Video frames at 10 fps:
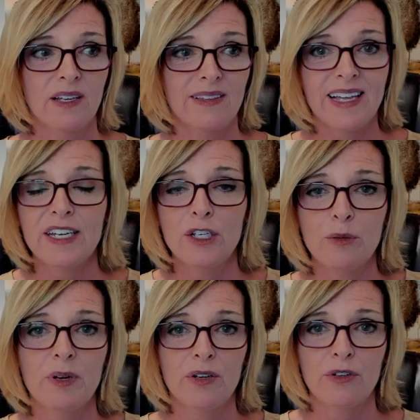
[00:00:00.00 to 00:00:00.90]
letting your
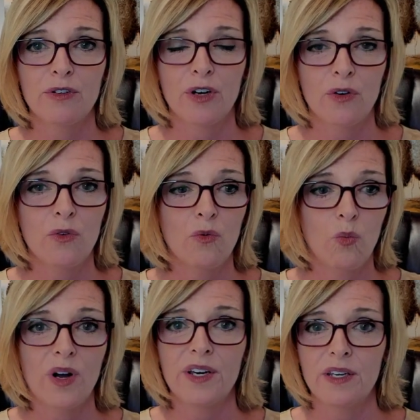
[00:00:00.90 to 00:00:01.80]
partner know
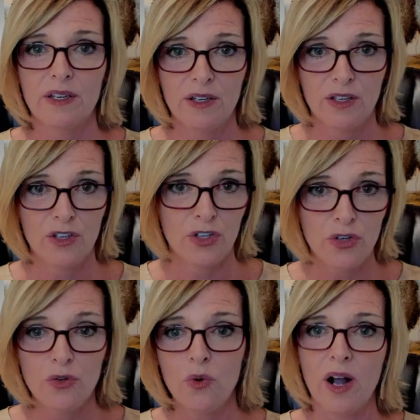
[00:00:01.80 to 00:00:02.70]
what
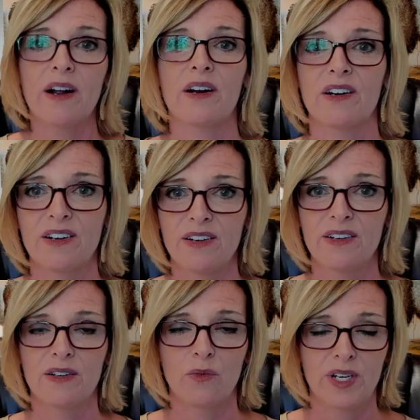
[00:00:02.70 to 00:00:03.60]
you are
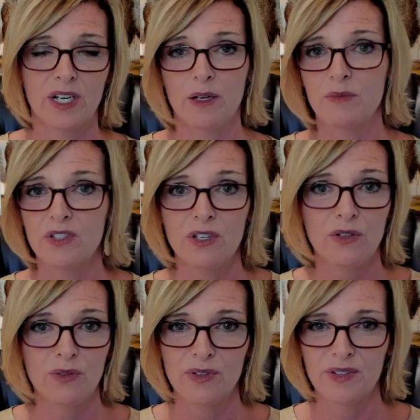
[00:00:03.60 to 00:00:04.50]
when it comes
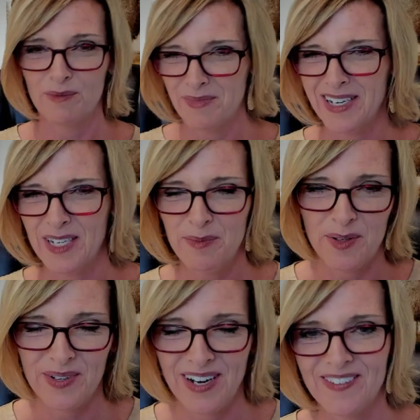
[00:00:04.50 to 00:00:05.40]
to money
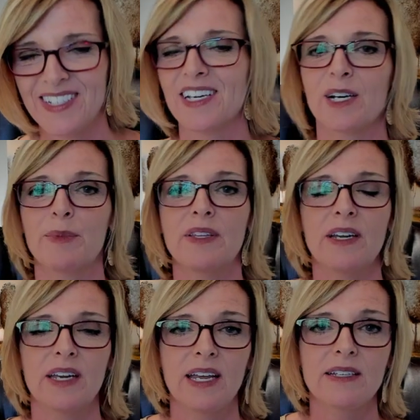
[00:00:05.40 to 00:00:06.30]
but we're not really talking about
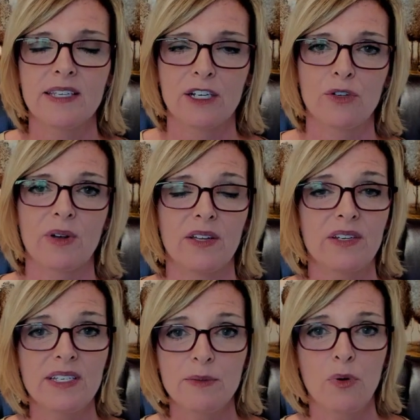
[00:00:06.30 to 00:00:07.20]
that and
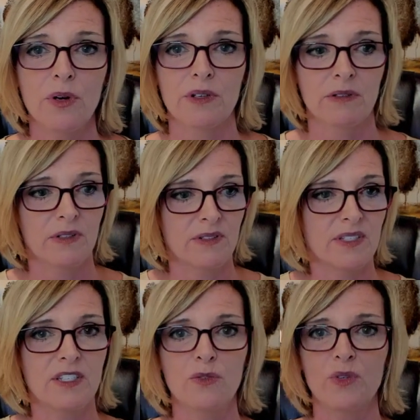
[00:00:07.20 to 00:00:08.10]
sexuality is important
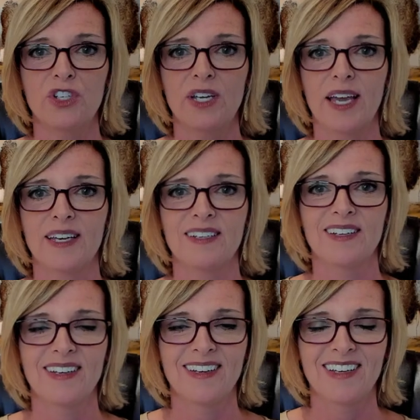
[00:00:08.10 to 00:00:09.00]
this is what you get
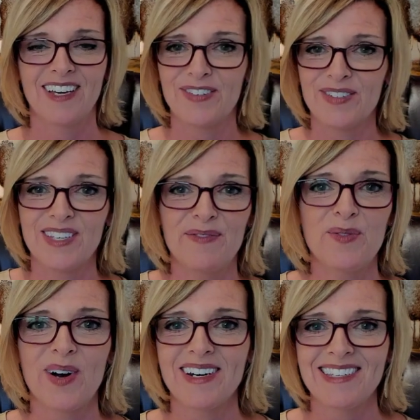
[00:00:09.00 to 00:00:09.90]
if you if you
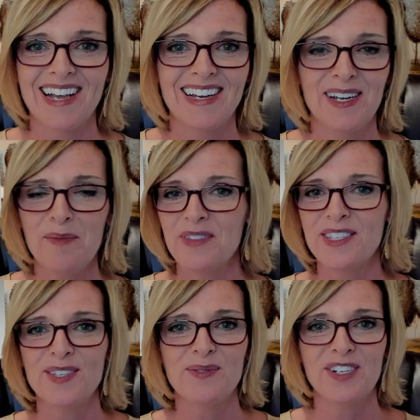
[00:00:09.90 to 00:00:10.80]
want to sign up,
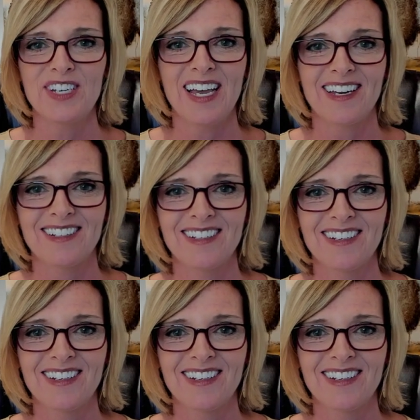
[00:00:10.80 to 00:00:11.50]
this is what you get.